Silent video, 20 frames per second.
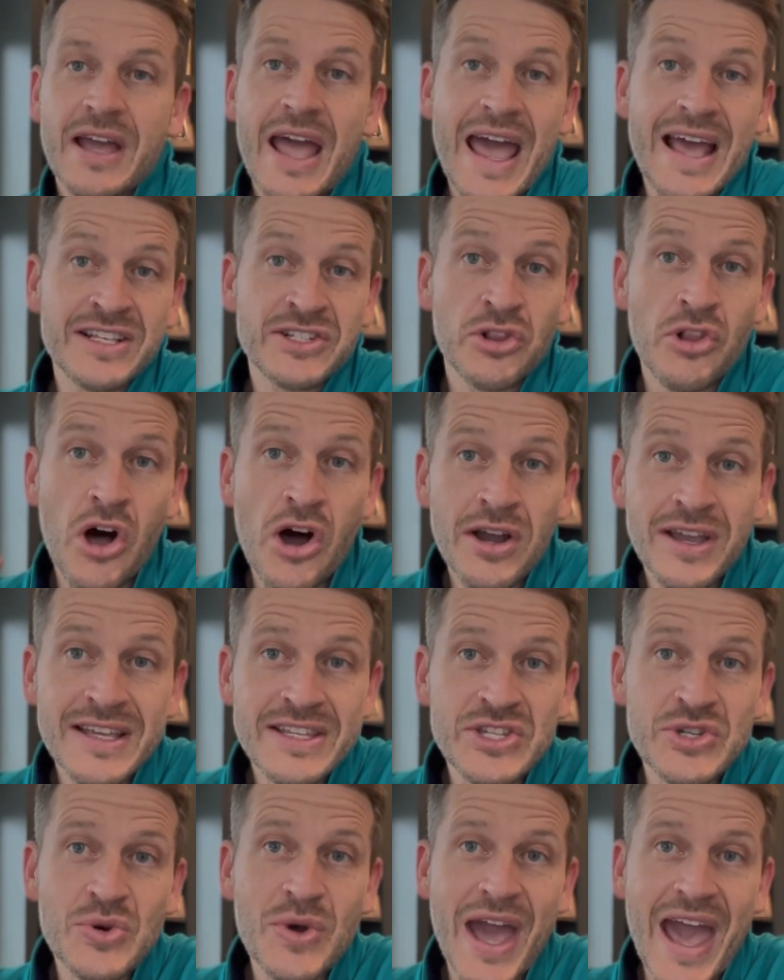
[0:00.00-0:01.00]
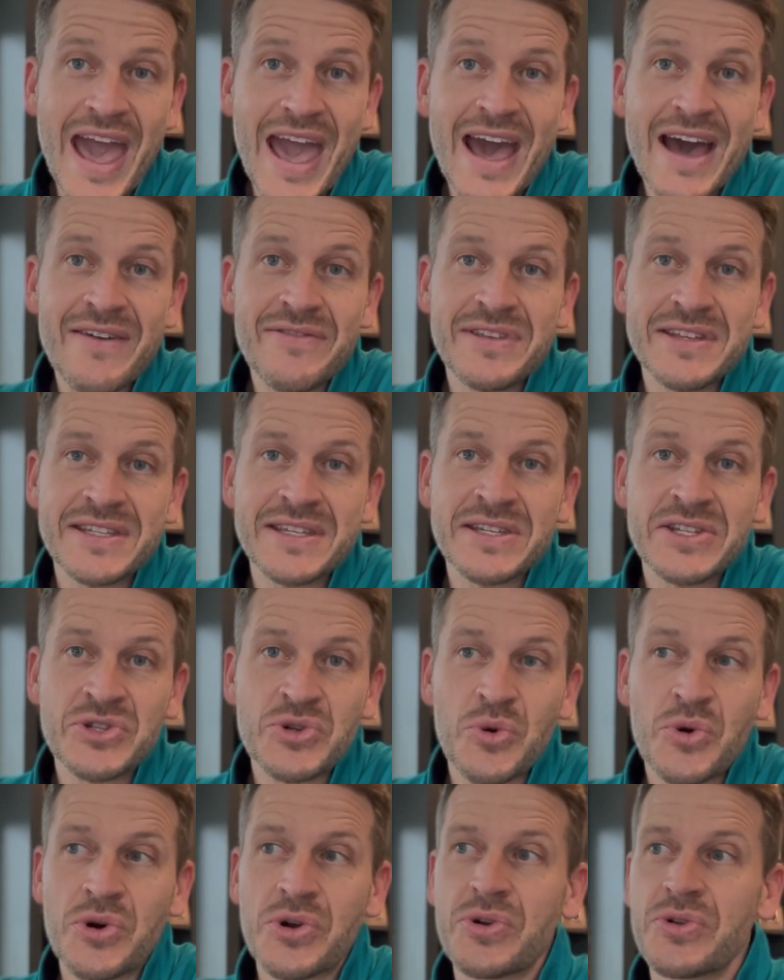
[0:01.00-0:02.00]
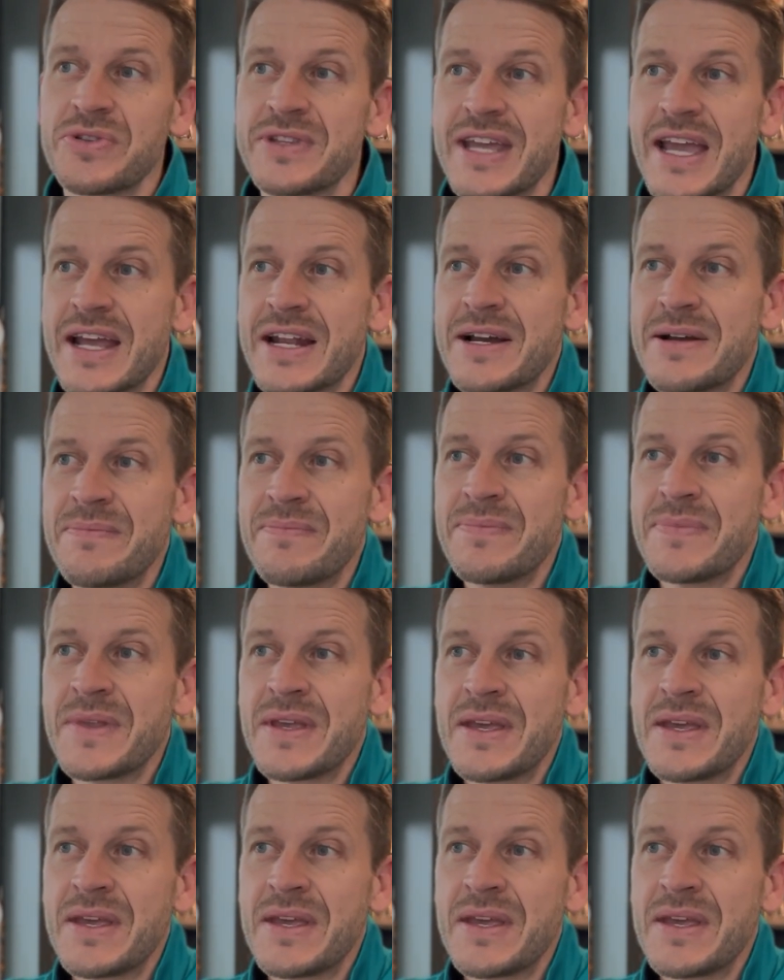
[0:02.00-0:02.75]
As long as you have this historical data,